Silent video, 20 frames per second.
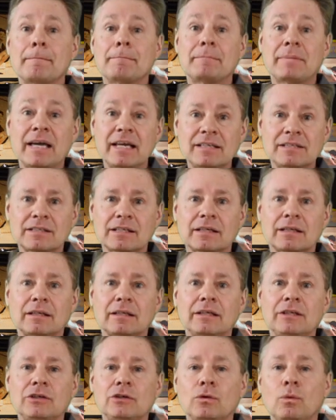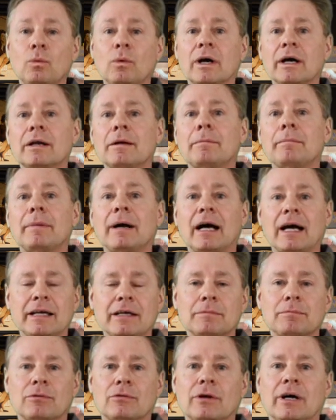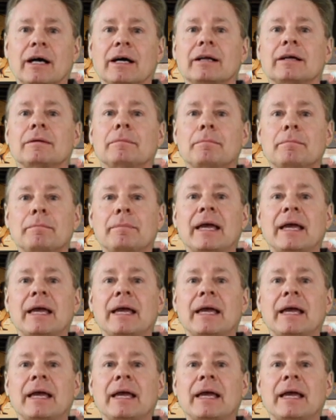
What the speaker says: Basically, you'll want to buy a product